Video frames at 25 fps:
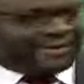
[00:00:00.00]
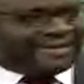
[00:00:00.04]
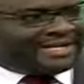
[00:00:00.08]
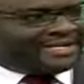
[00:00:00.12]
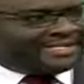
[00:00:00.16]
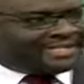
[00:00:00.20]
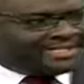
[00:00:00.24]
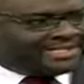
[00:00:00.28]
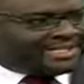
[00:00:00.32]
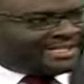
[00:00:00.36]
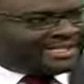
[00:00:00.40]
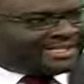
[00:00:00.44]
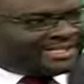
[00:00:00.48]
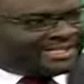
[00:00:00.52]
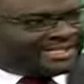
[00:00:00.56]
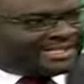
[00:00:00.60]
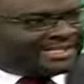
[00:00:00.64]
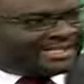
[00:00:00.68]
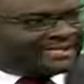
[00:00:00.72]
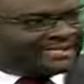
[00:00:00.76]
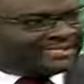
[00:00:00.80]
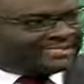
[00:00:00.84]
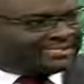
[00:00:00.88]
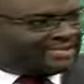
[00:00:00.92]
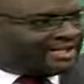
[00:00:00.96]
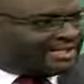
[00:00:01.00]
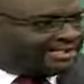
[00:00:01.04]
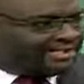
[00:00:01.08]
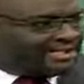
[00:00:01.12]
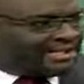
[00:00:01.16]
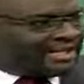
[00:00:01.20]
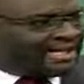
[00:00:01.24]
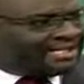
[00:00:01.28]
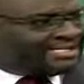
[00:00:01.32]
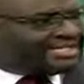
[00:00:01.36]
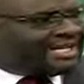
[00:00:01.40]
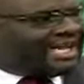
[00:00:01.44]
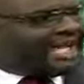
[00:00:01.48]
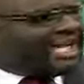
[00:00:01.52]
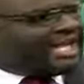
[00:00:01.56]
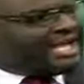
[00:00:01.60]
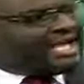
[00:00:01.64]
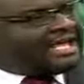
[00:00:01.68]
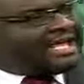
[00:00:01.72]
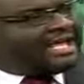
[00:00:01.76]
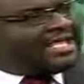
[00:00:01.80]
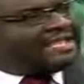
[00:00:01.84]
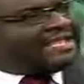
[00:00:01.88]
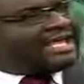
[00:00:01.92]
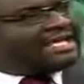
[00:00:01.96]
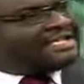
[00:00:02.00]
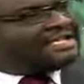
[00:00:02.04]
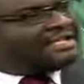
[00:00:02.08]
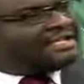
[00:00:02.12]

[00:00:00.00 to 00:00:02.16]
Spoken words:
and Cher earlier on today, you guys, there's a